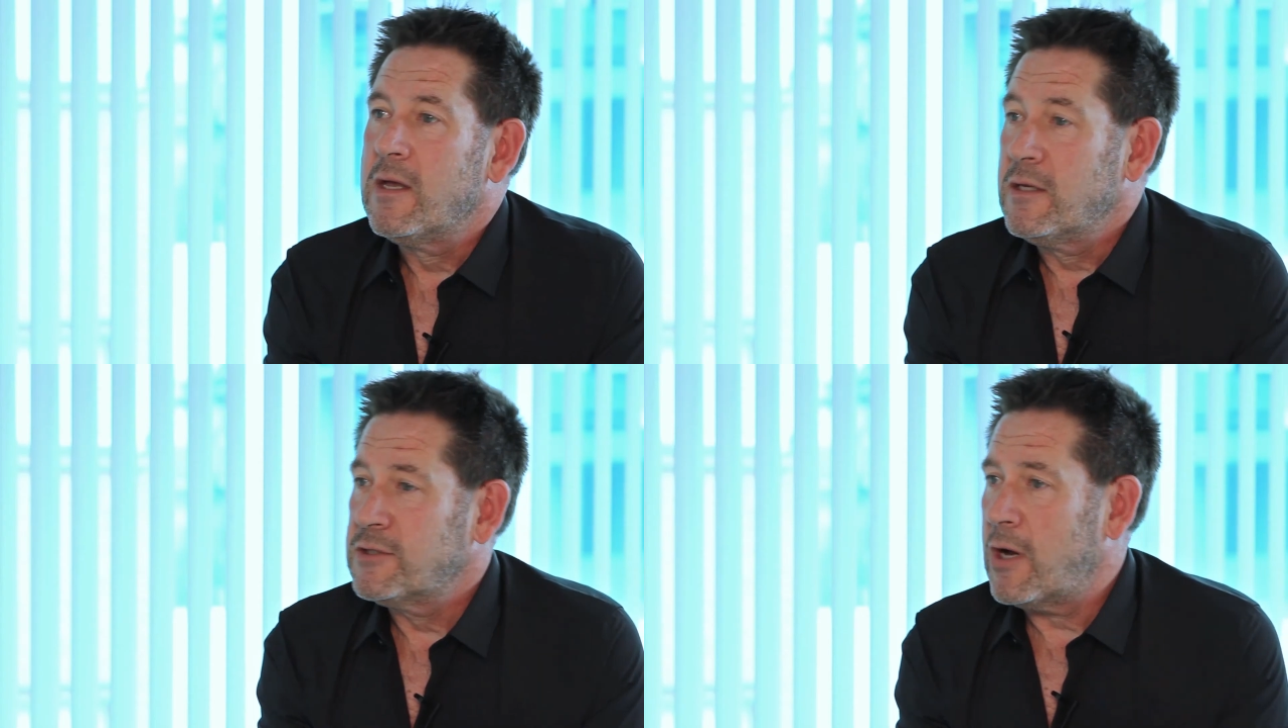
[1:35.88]

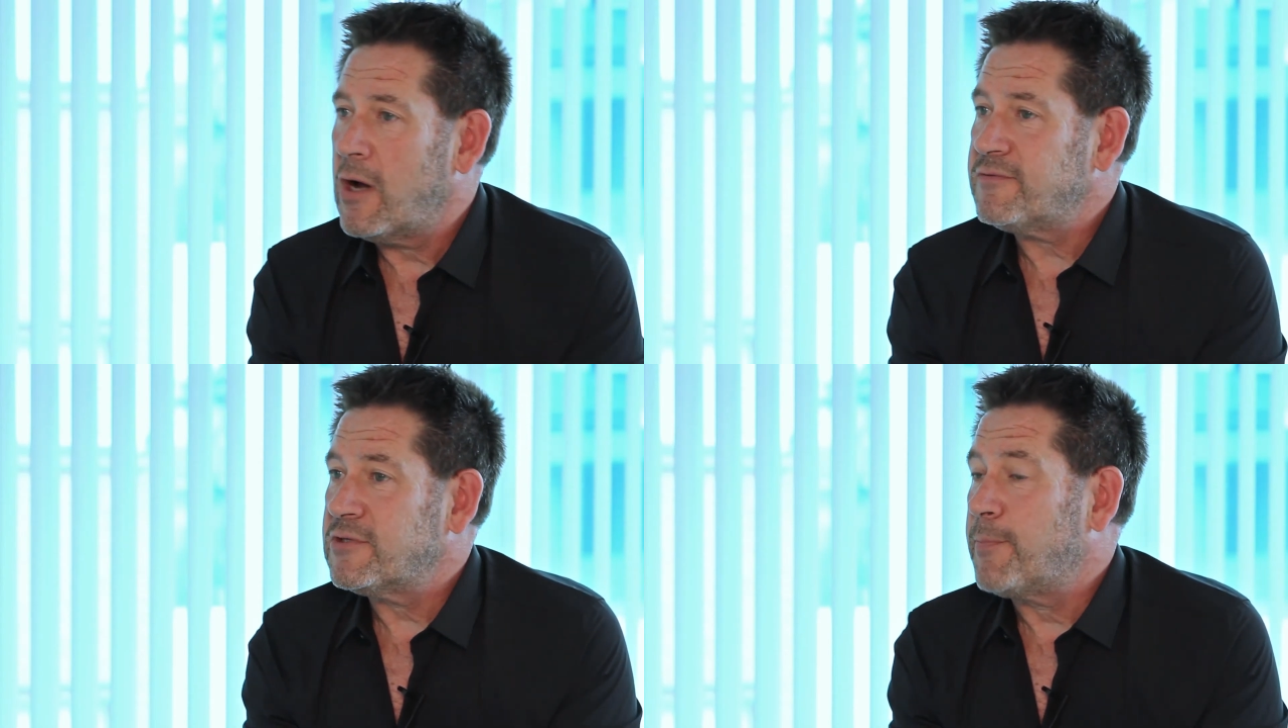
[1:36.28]
So
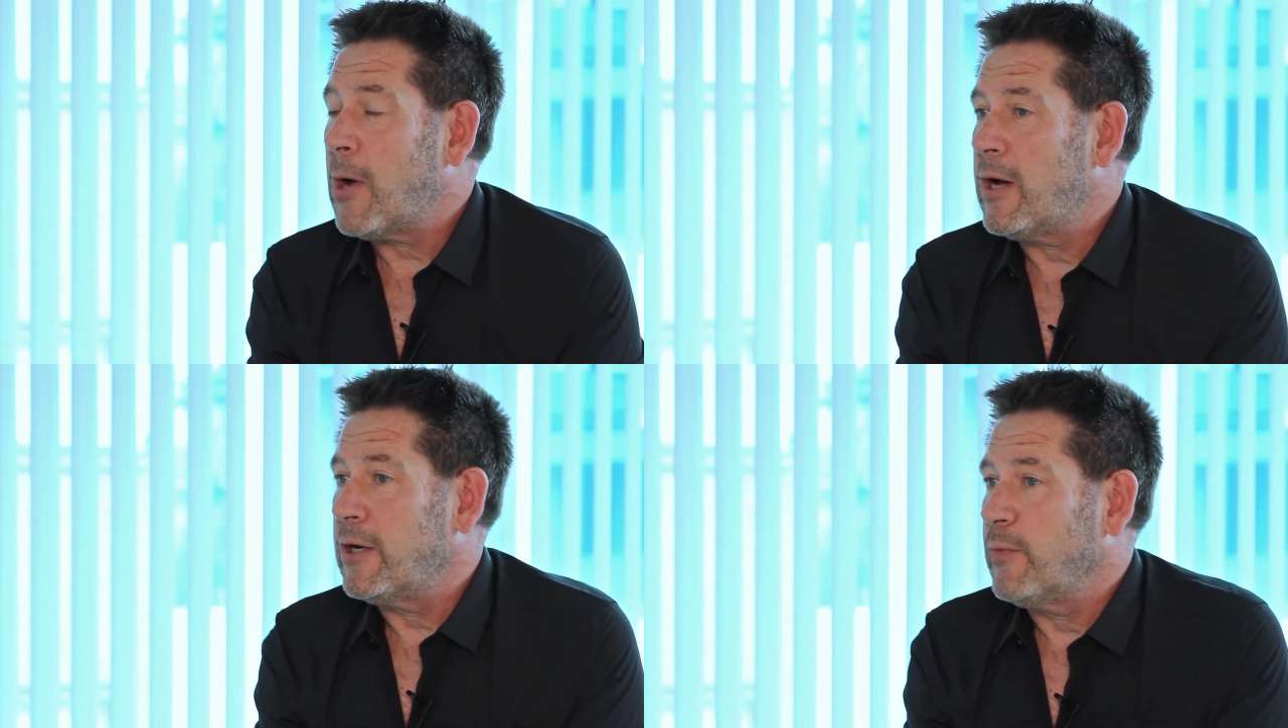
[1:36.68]
after the
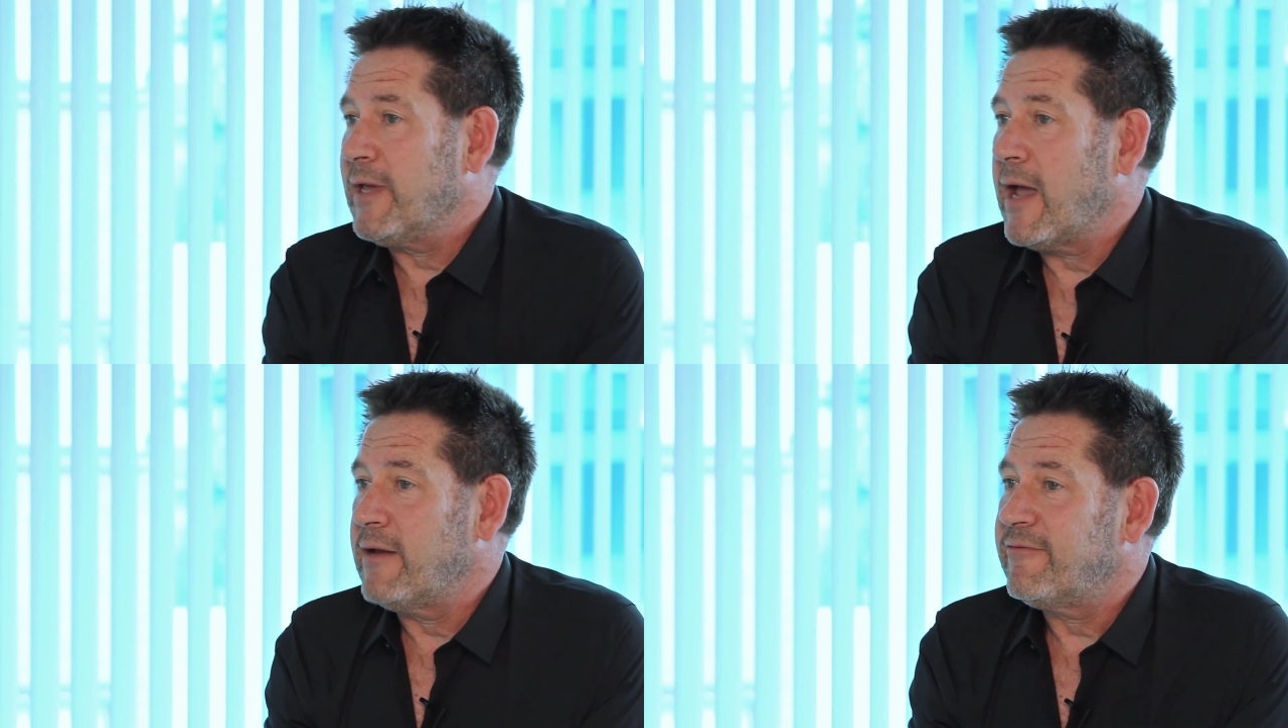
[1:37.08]
pilot, we
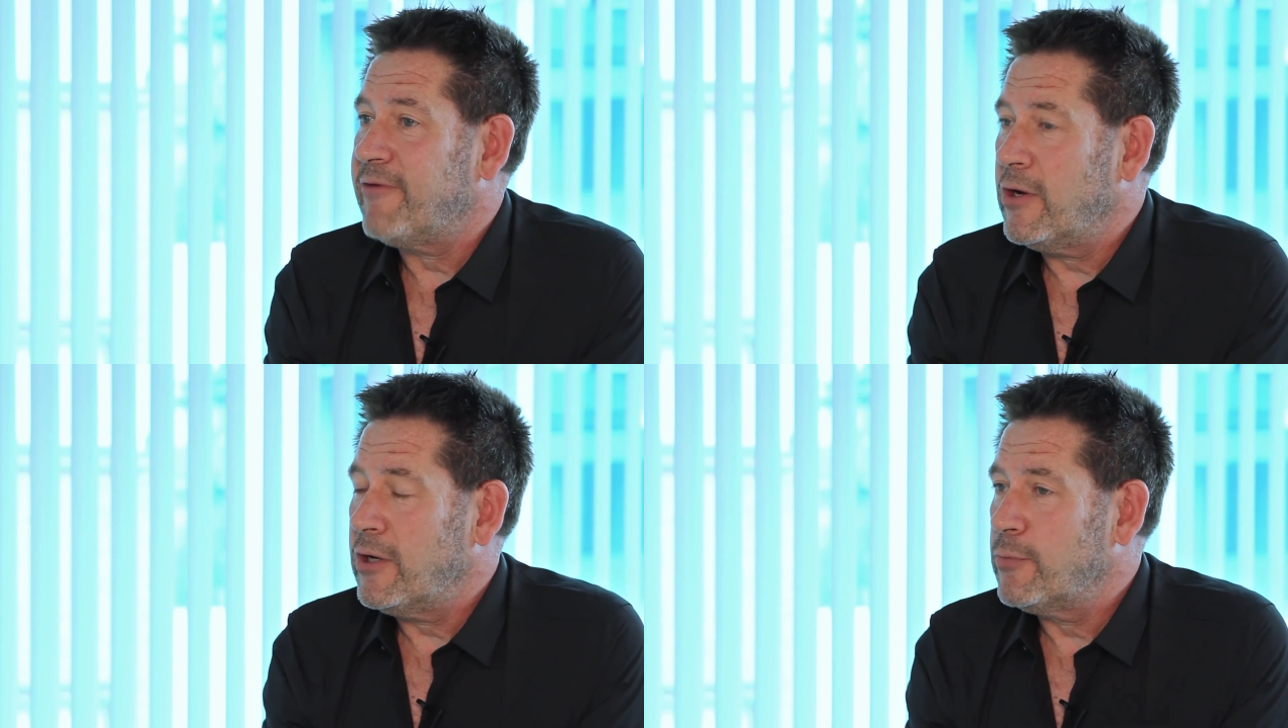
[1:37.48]
gained
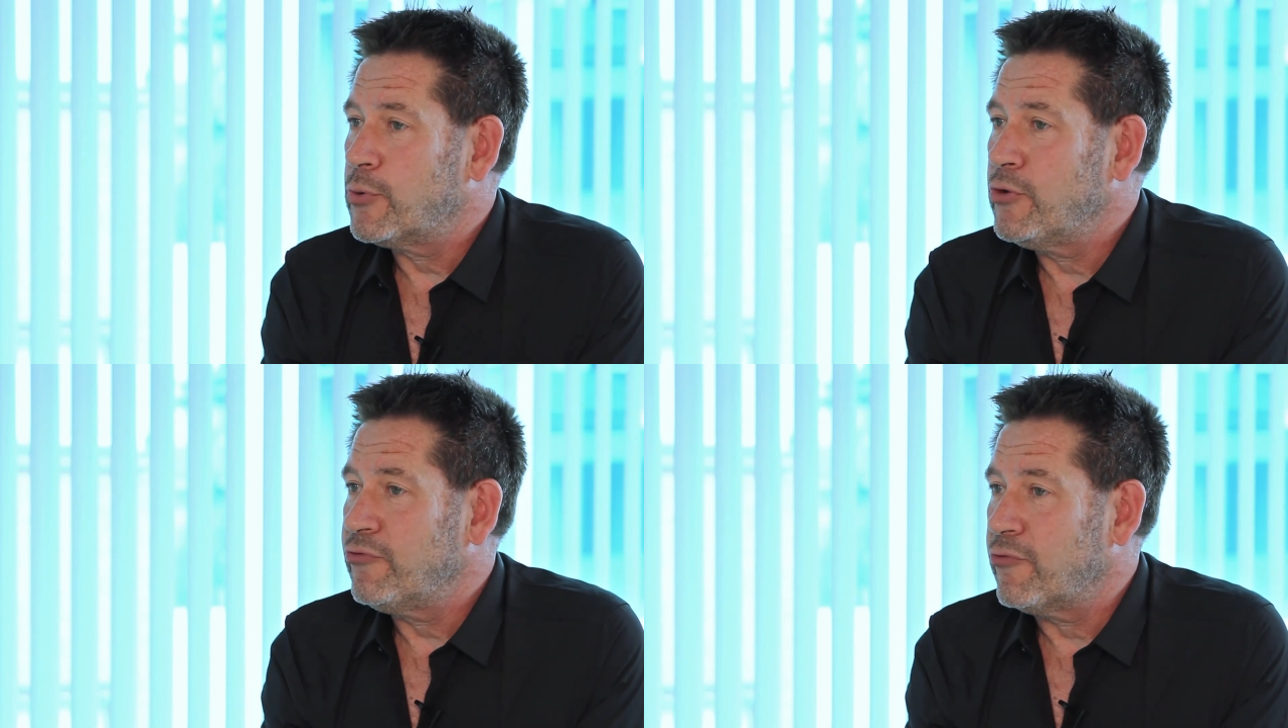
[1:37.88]
final
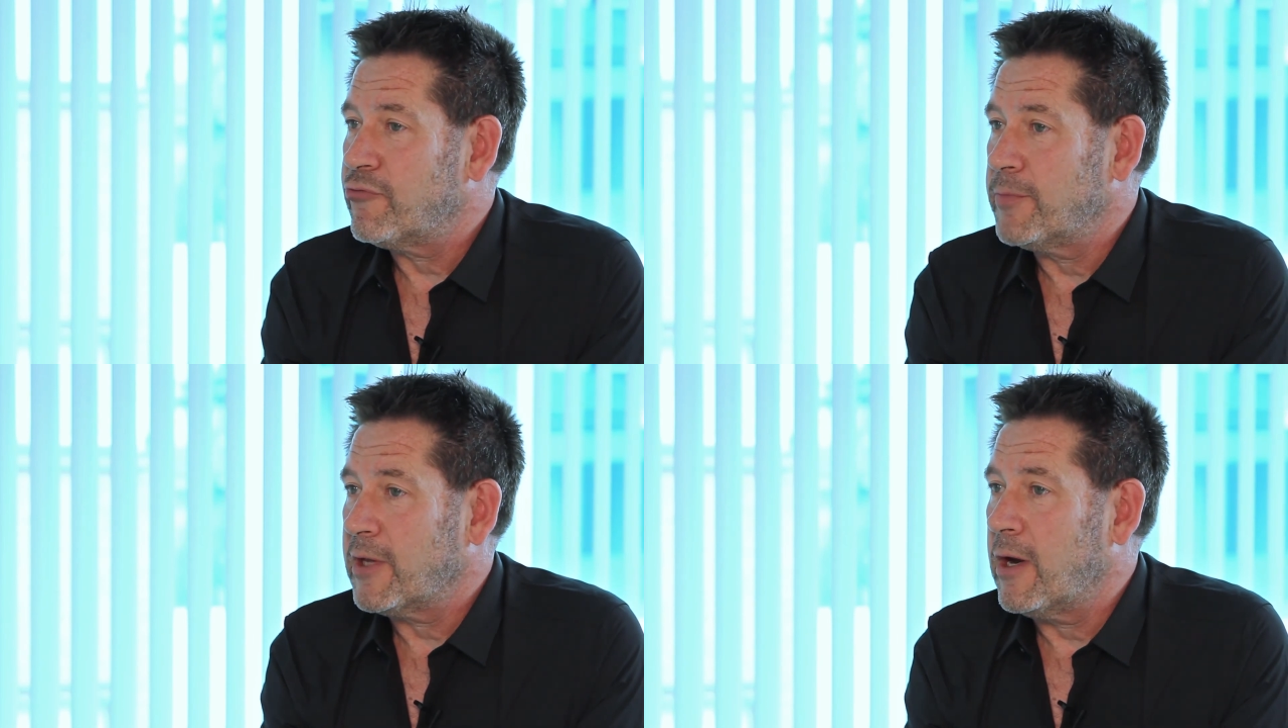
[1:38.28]
approval
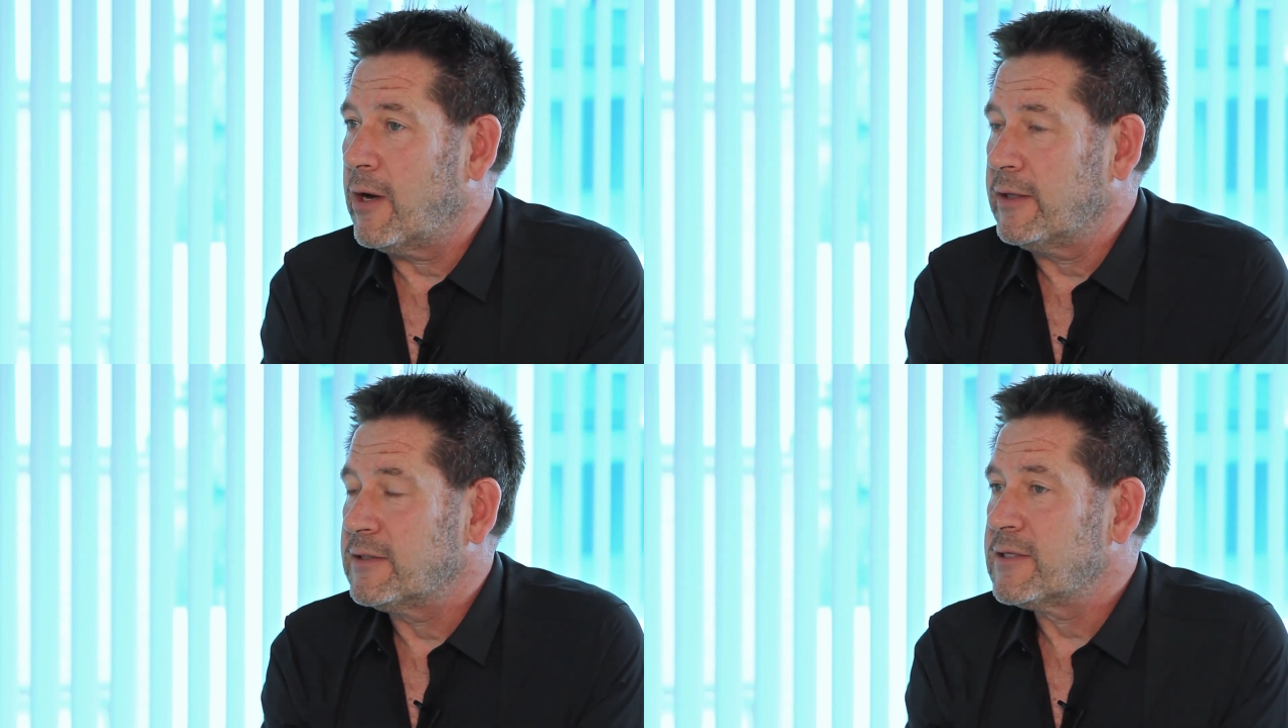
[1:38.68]
from the client,